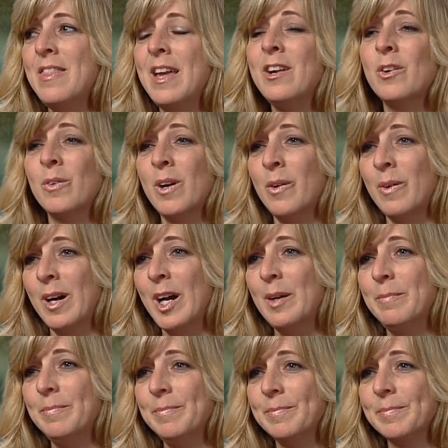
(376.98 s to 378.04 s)
They grow
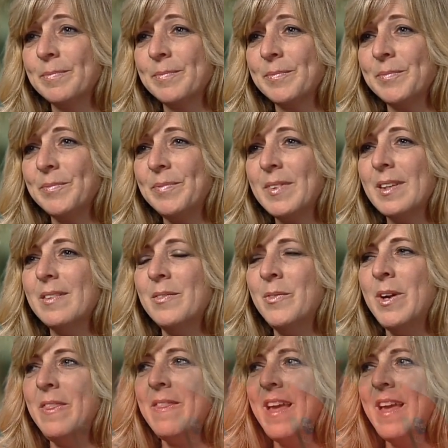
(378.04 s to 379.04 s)
up when